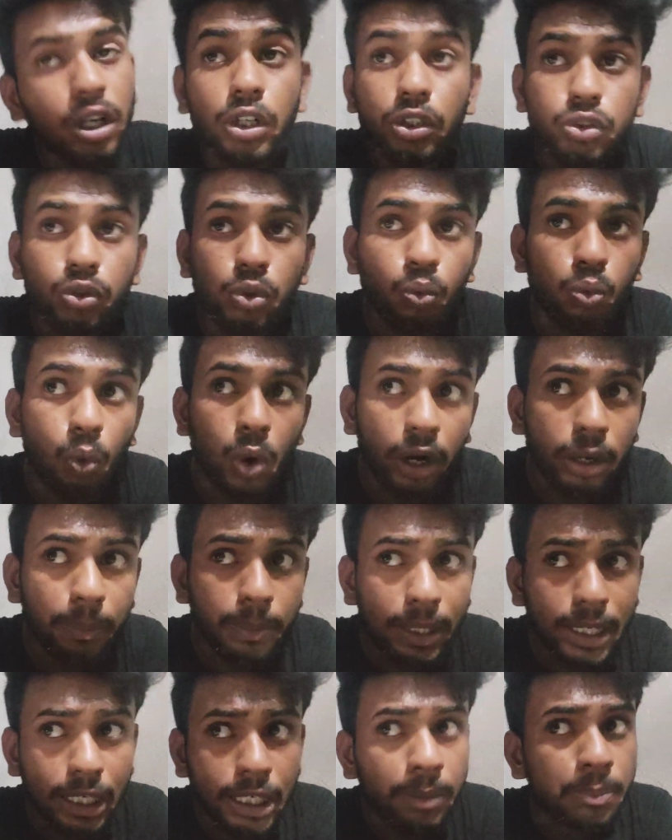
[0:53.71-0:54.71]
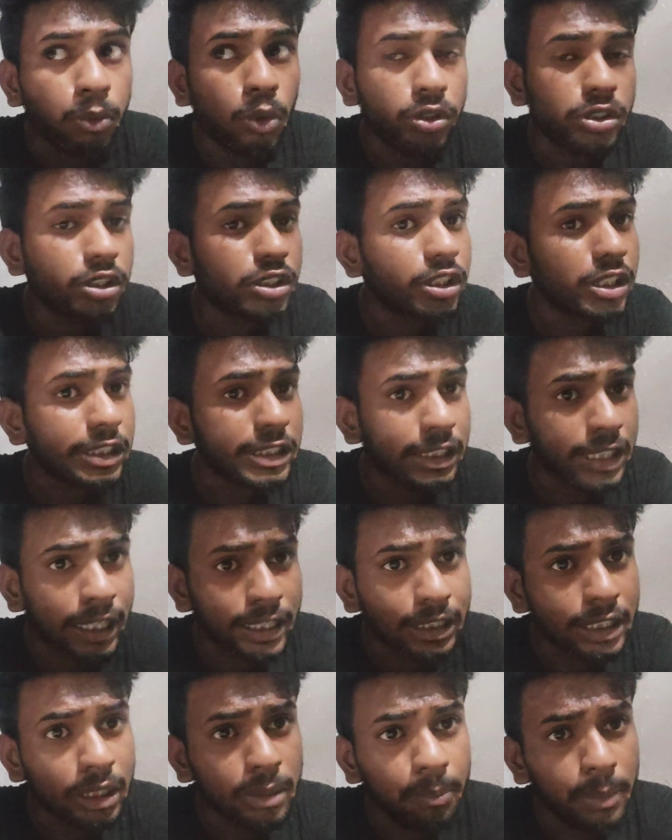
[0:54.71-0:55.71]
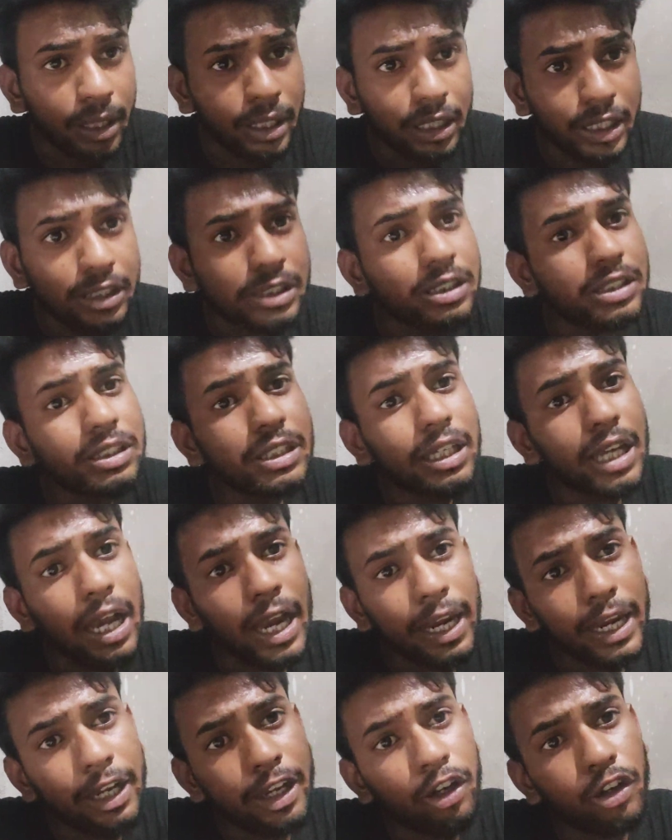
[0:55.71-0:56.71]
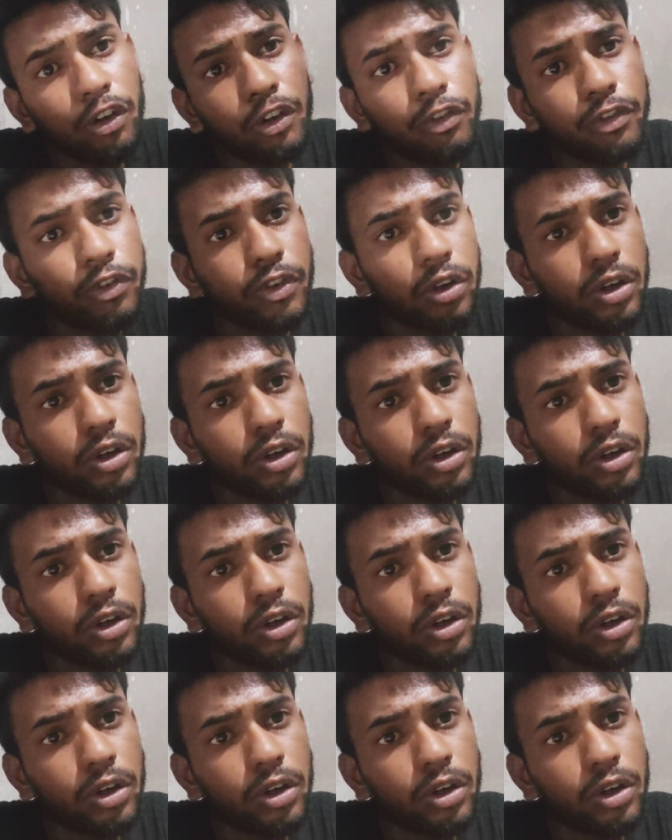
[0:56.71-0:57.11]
So what building process is nothing but this is a kind of